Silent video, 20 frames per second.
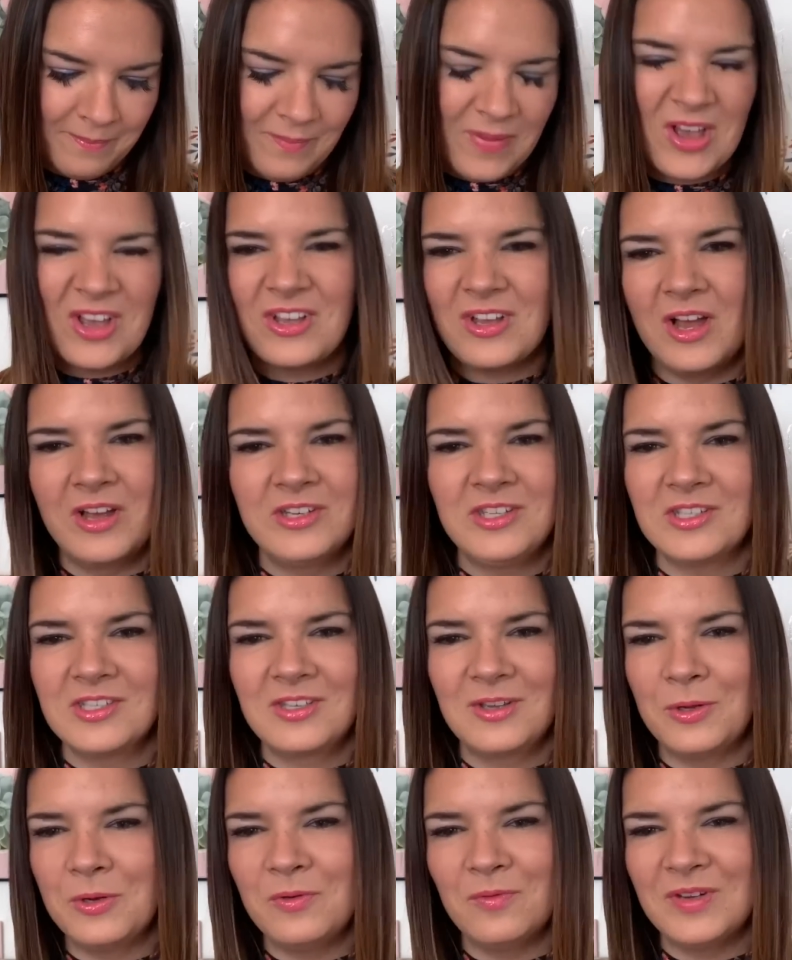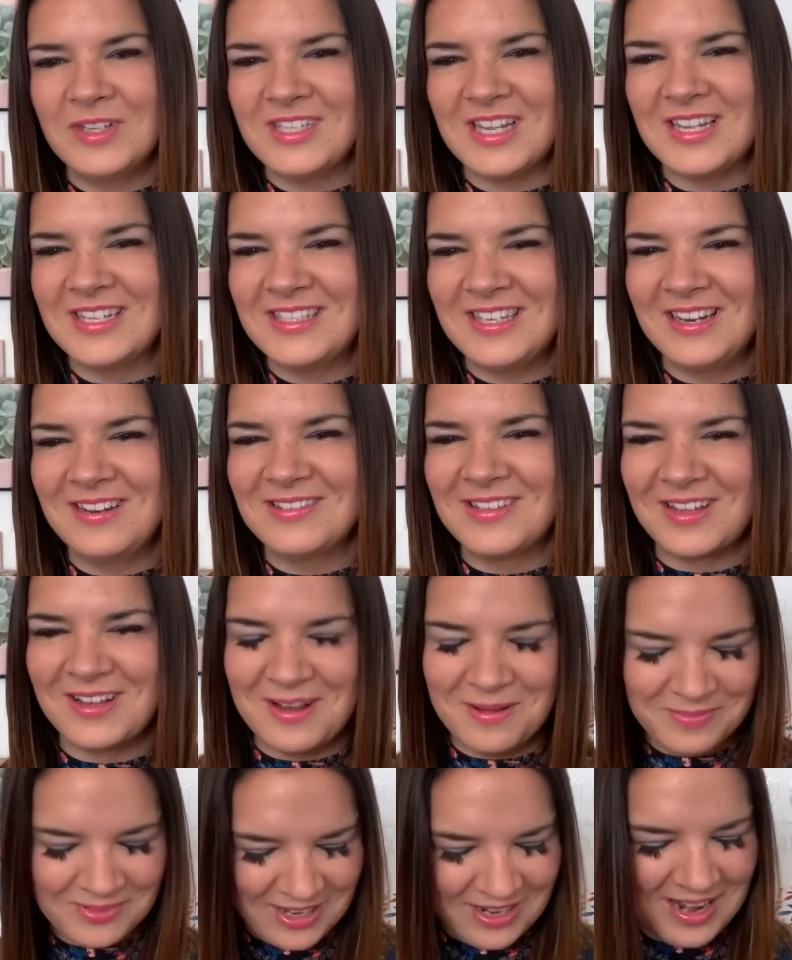I just couldn't resist it. I was like,
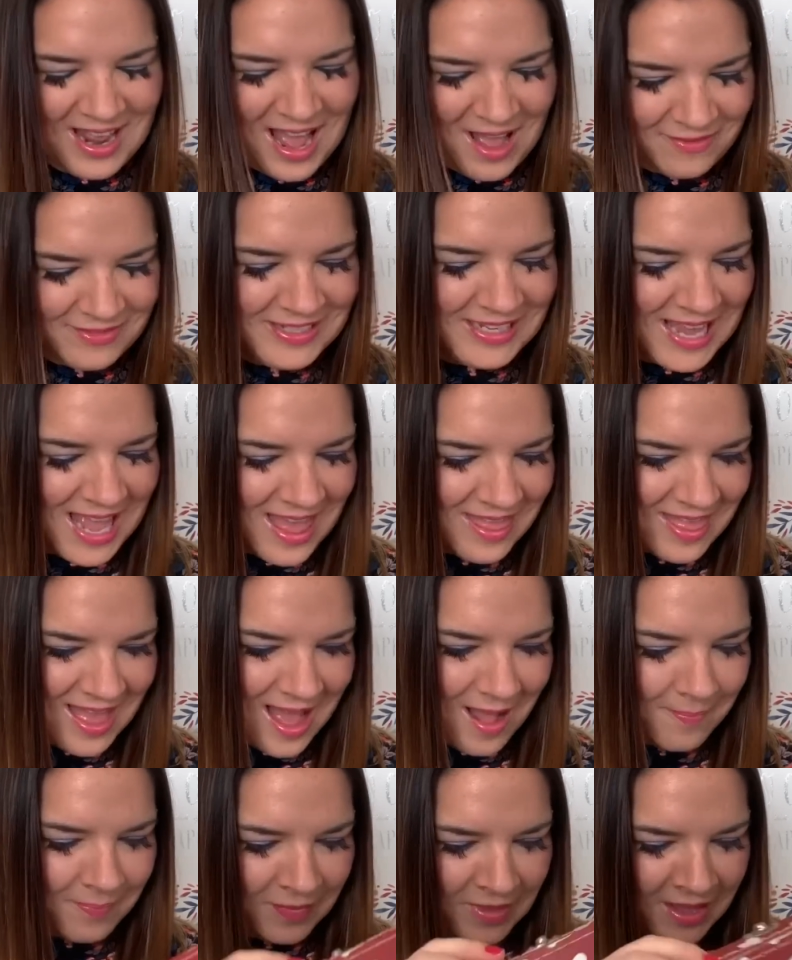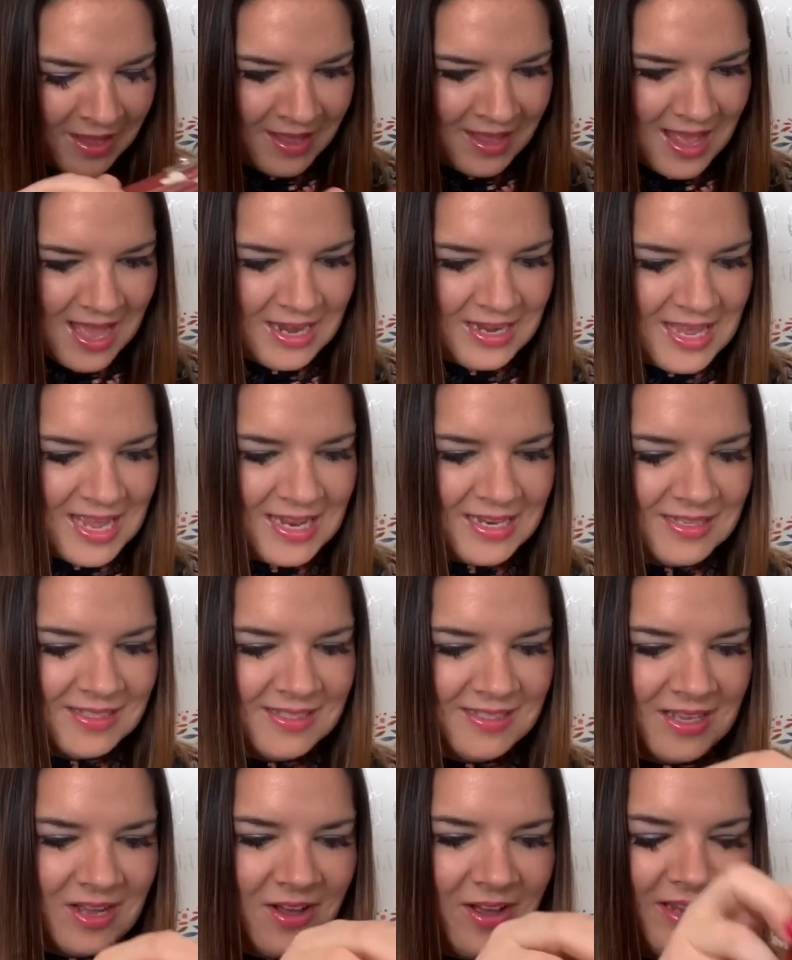I'm gonna have to get that. And
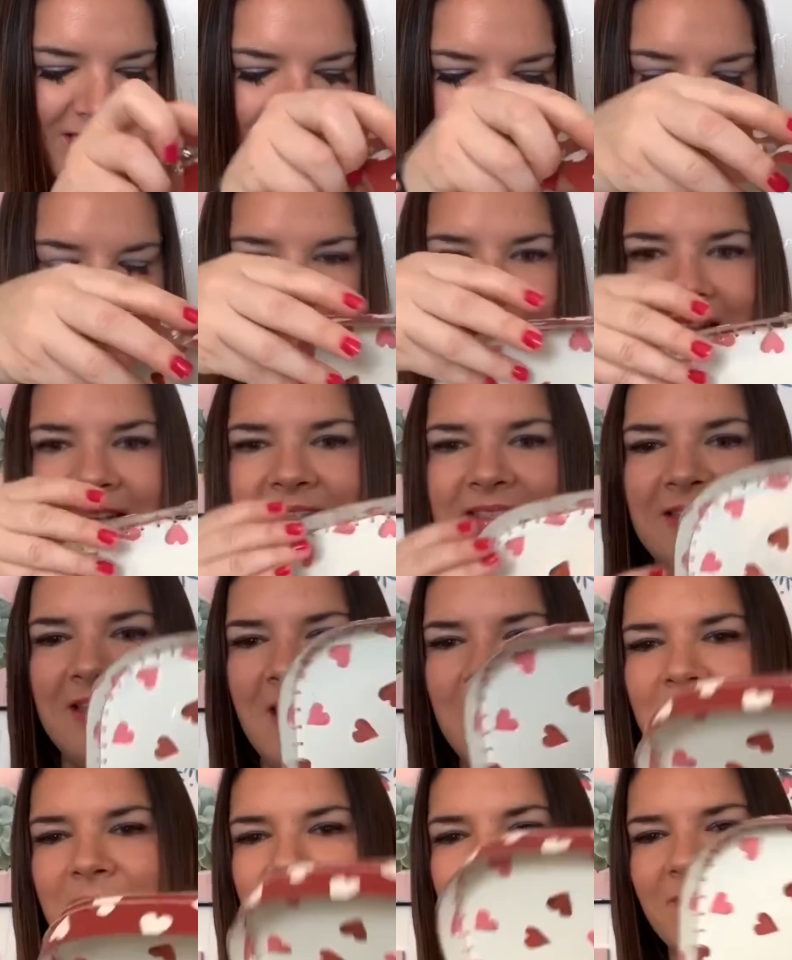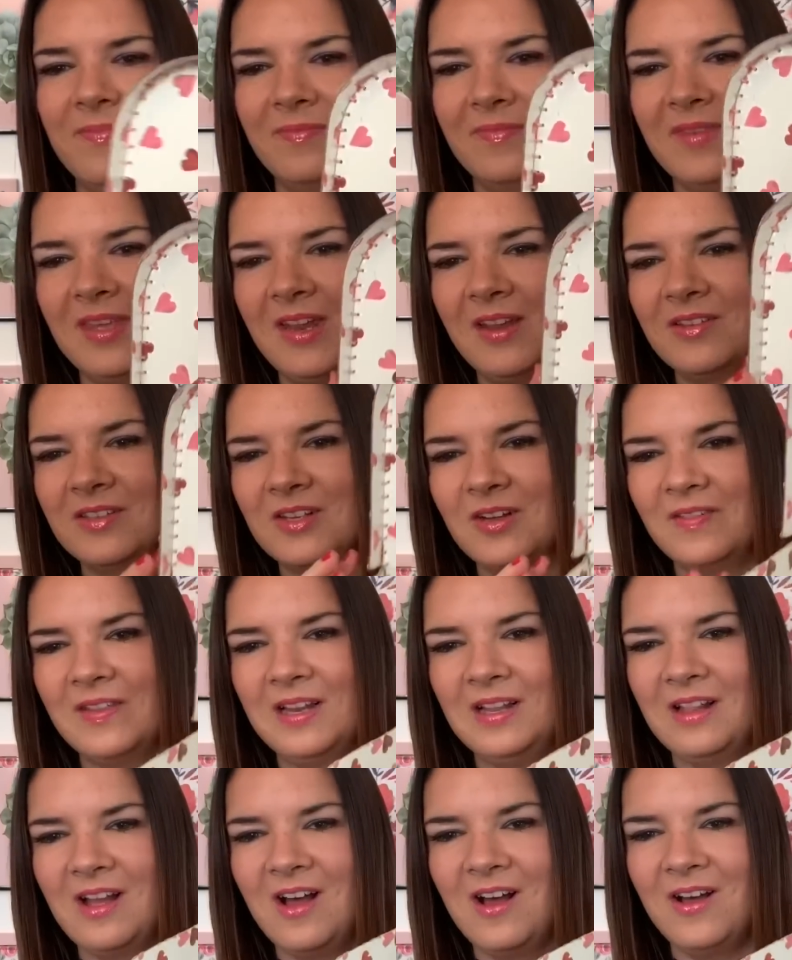inside it's, you know, it's got
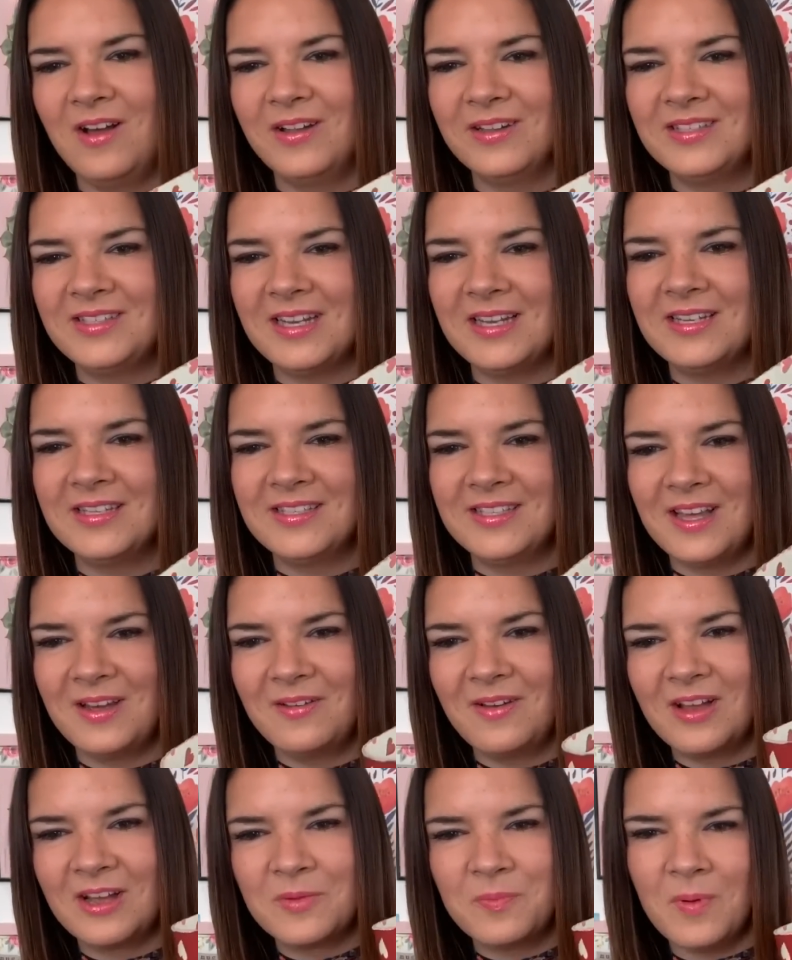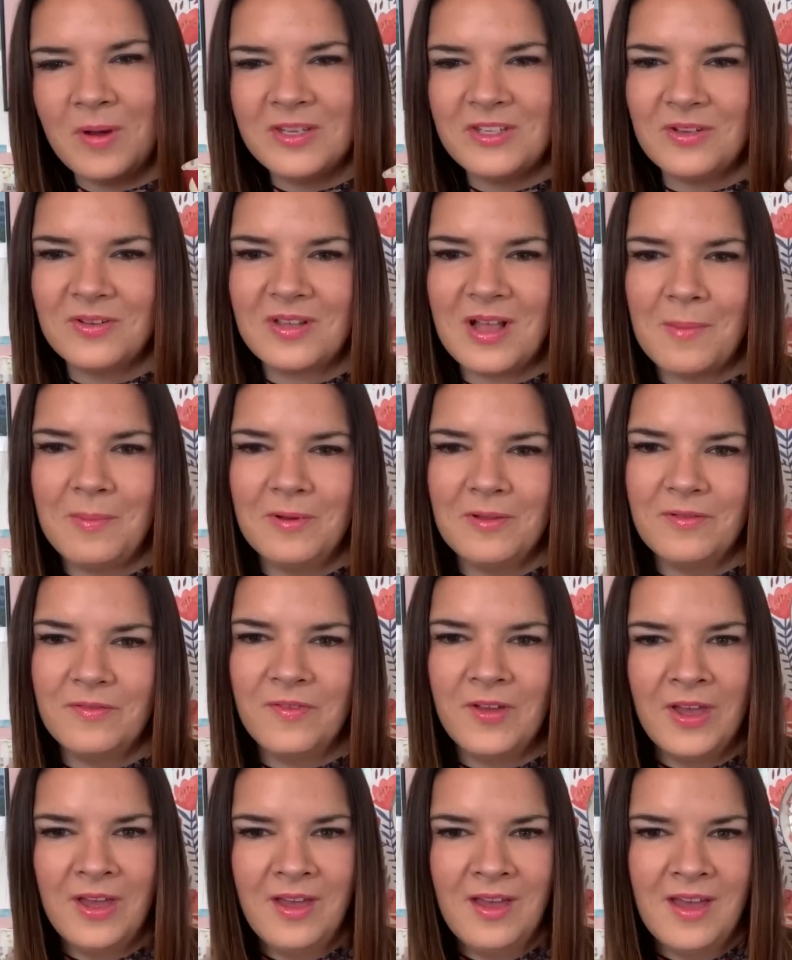little hearts in. So I could probably do a couple of
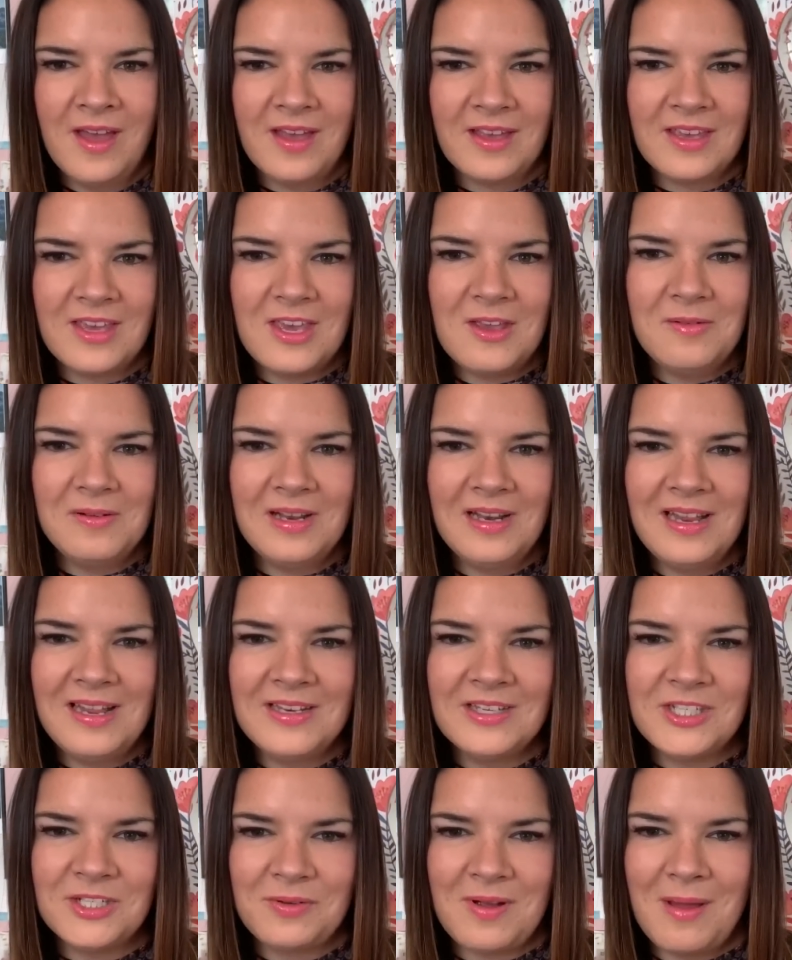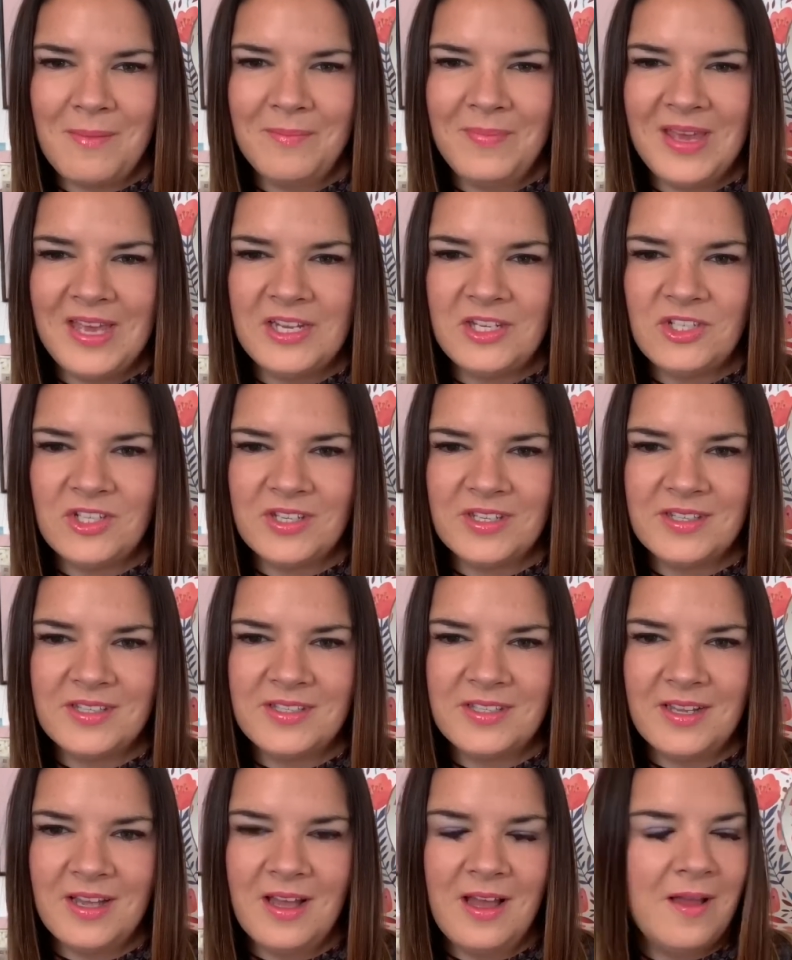cute little Instagram pictures.